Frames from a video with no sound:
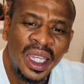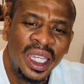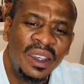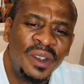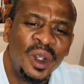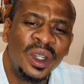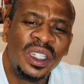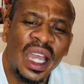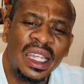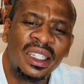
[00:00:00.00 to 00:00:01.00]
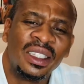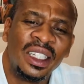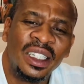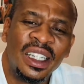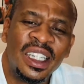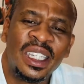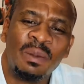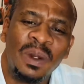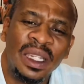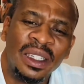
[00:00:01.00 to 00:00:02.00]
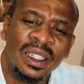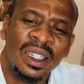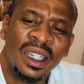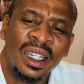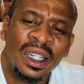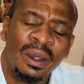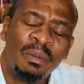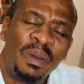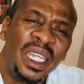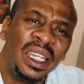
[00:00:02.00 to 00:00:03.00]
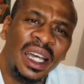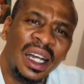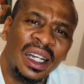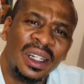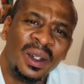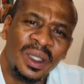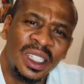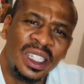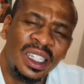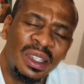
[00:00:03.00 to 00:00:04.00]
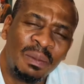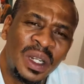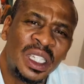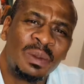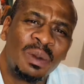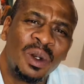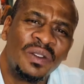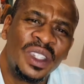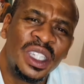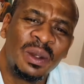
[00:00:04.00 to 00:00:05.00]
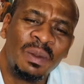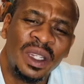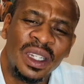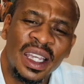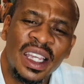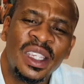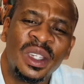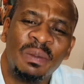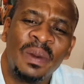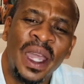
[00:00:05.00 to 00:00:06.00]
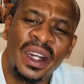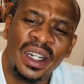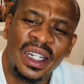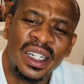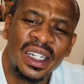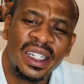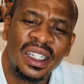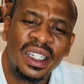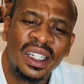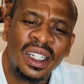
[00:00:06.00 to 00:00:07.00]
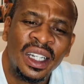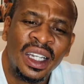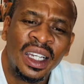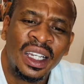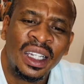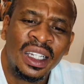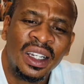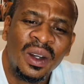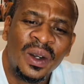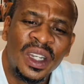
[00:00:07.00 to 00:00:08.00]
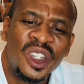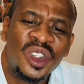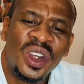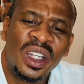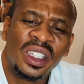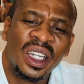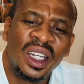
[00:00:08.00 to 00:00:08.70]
If you don't tighten the discipline pillar or the principle of discipline as a parent or instructor,